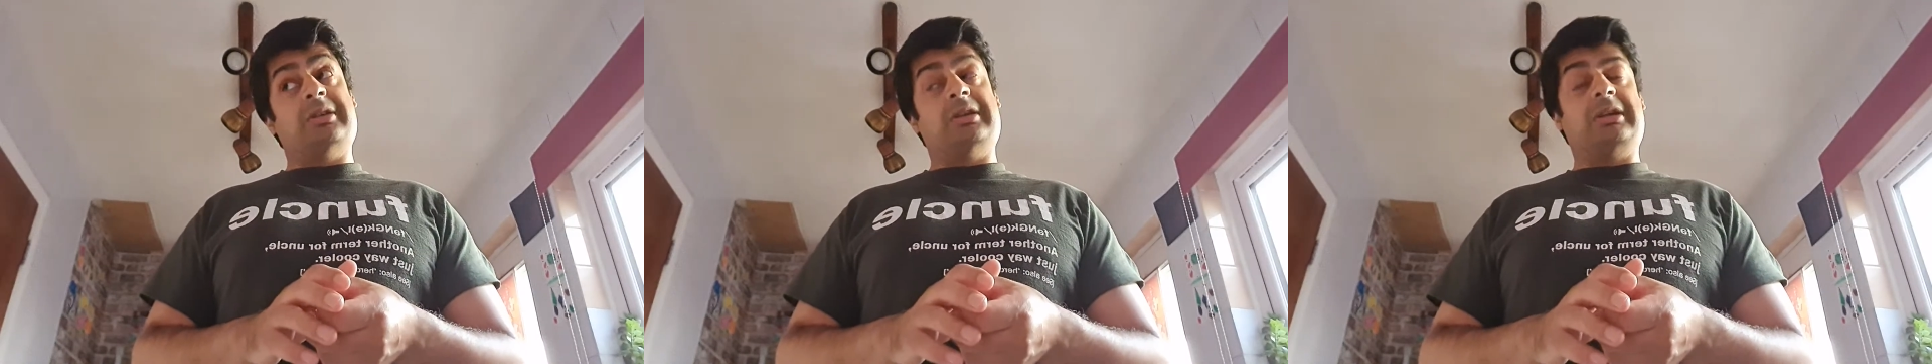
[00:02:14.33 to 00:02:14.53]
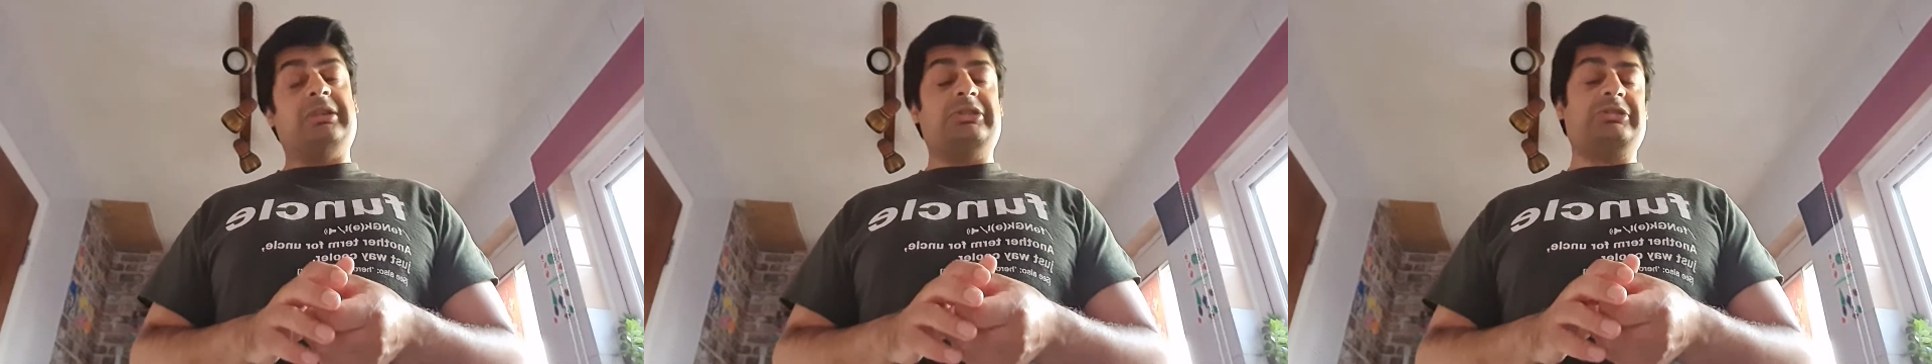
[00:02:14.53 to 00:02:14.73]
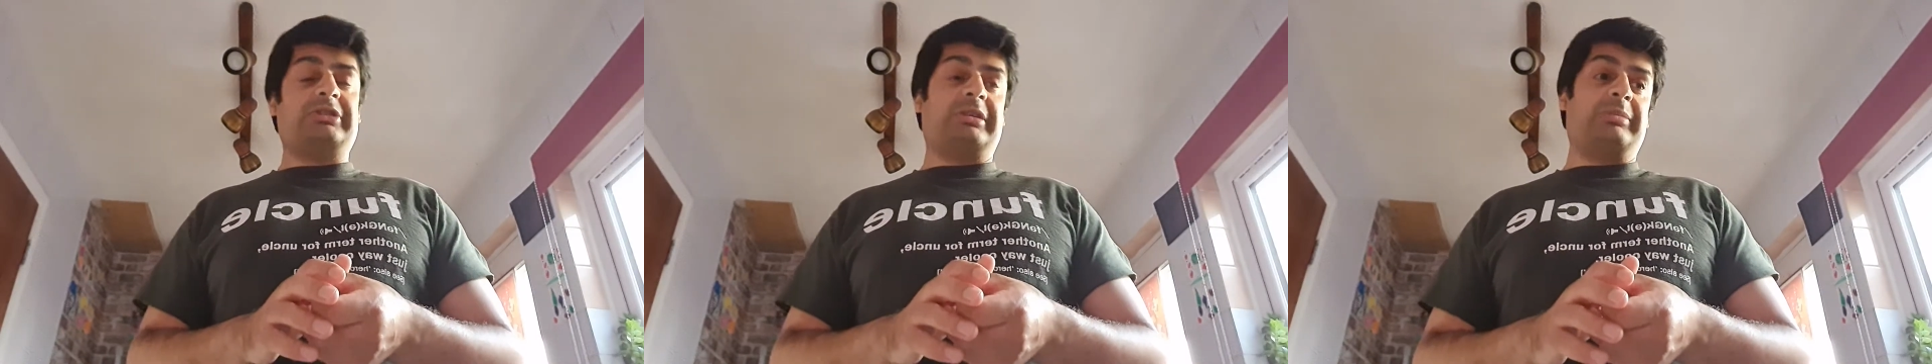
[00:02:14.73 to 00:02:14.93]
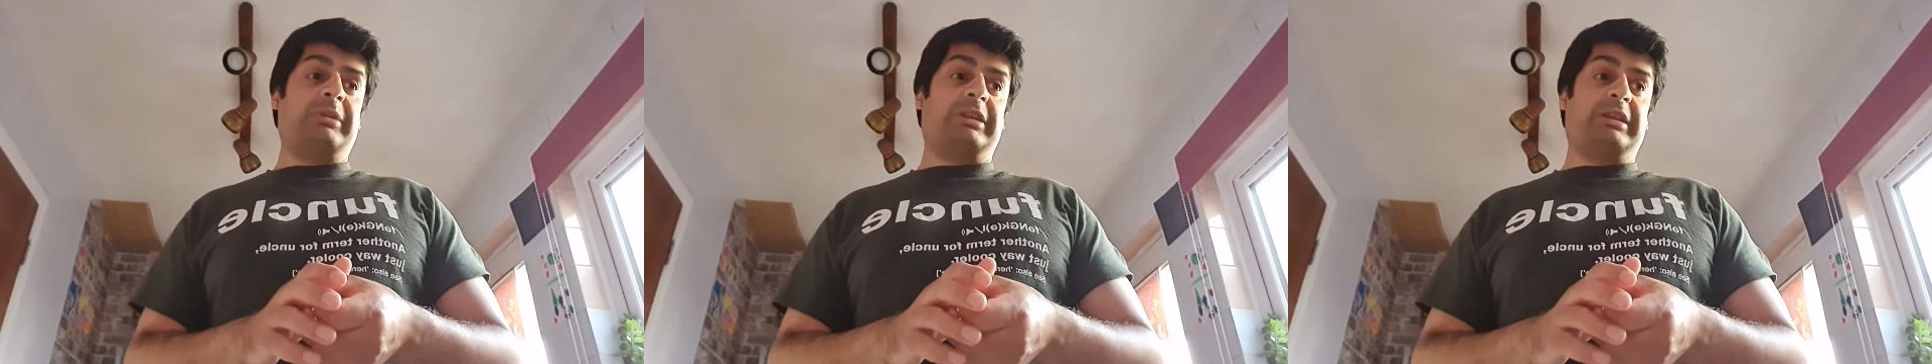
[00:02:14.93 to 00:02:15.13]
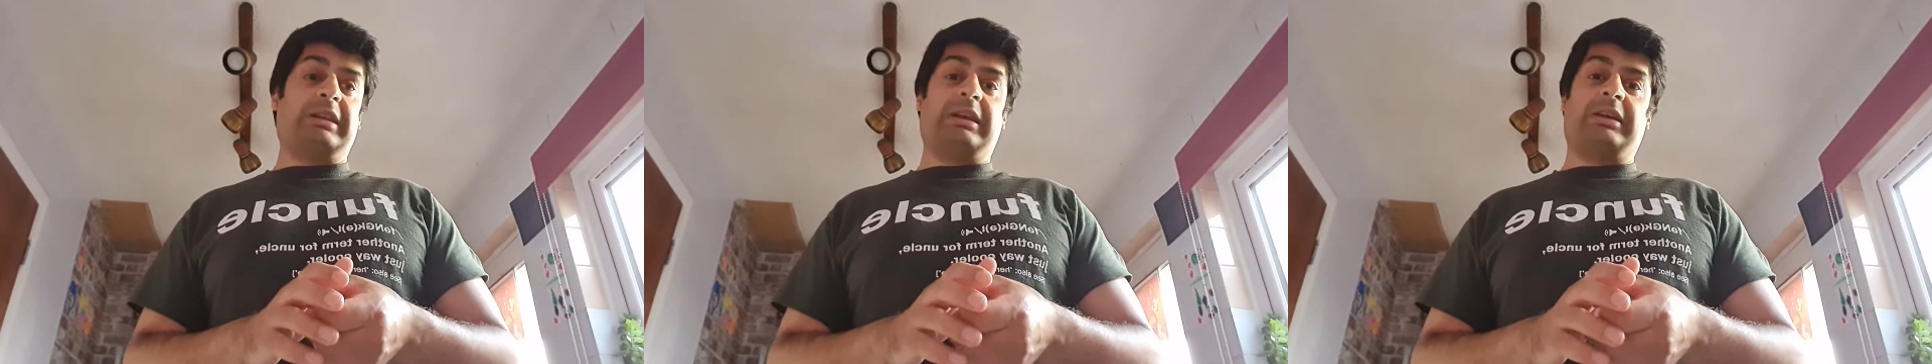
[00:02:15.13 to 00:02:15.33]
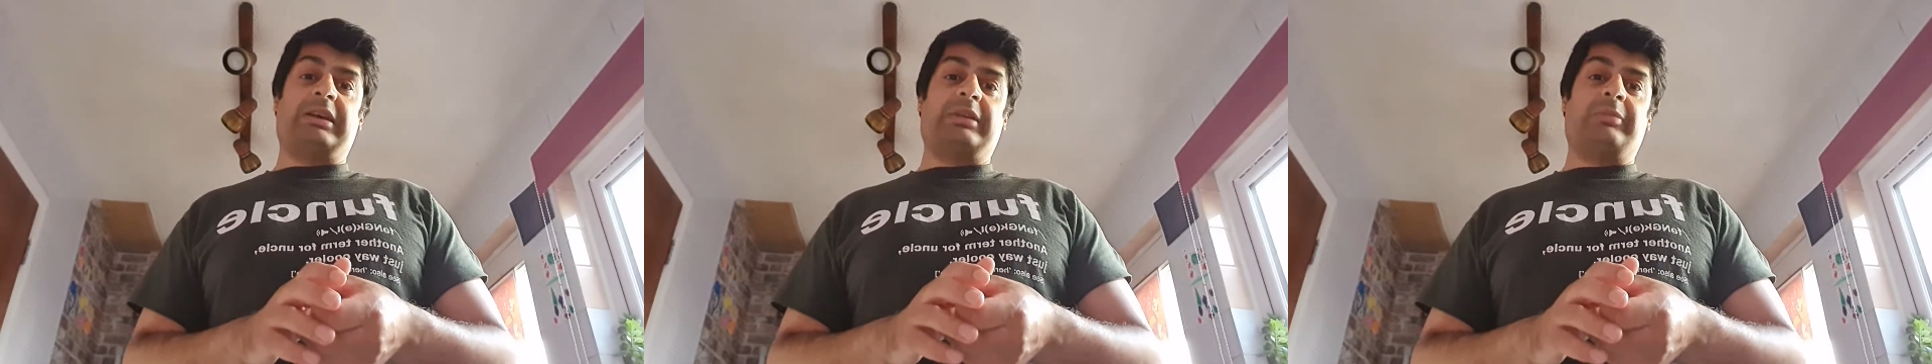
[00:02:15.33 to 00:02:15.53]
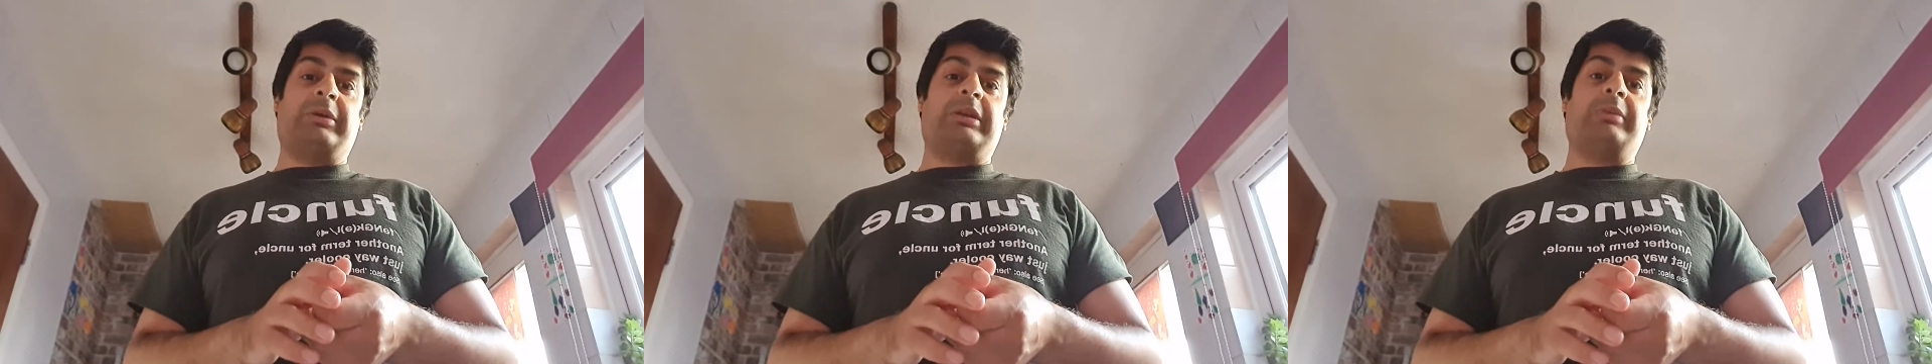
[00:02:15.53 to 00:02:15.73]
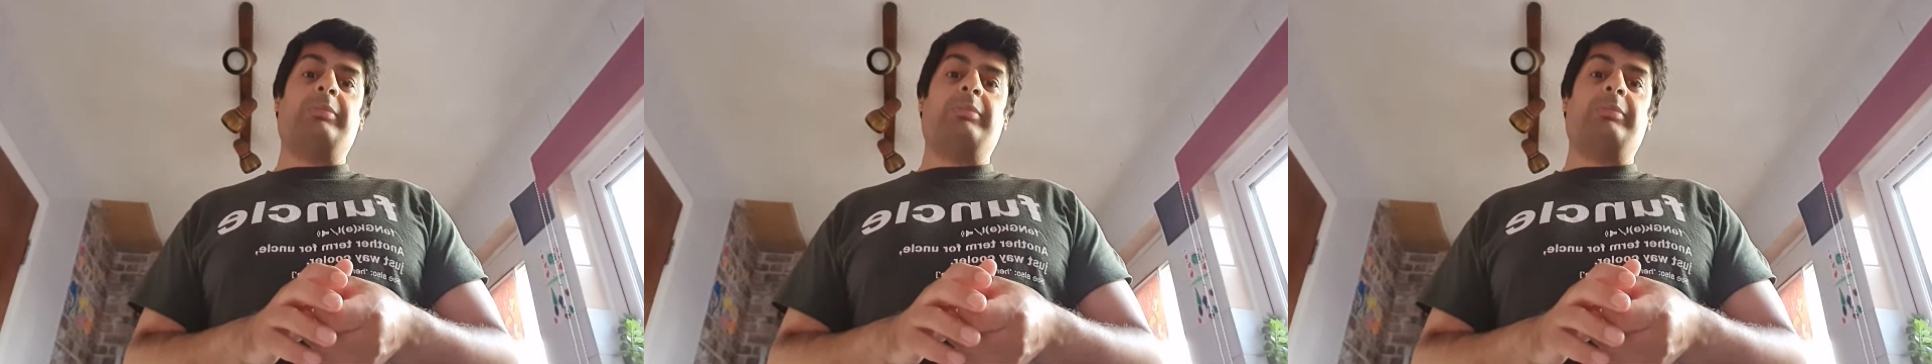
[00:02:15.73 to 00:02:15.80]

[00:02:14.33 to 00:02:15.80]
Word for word: and you start making that kind of money,